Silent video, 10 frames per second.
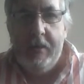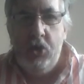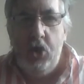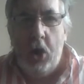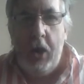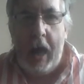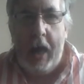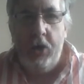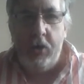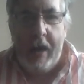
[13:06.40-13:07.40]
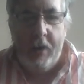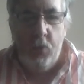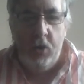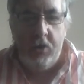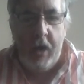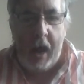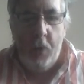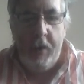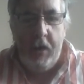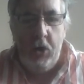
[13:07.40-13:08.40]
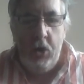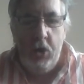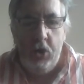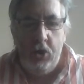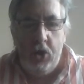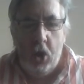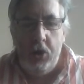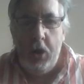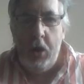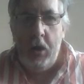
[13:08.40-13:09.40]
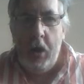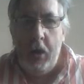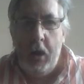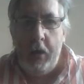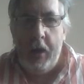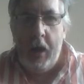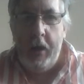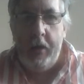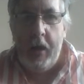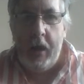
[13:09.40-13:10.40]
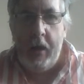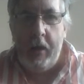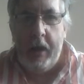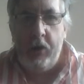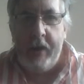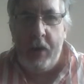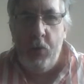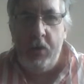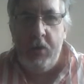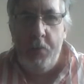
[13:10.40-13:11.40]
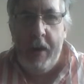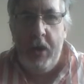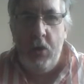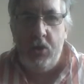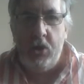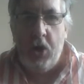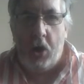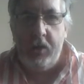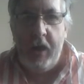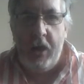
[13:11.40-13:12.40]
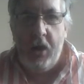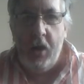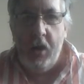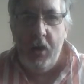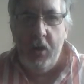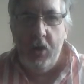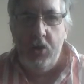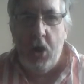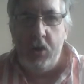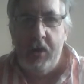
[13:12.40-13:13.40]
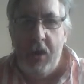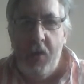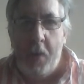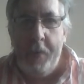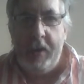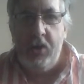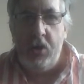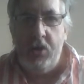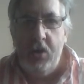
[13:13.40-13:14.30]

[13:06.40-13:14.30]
John Arnold Edwards, and how John and Arnold Edwards and me used to talk together about business.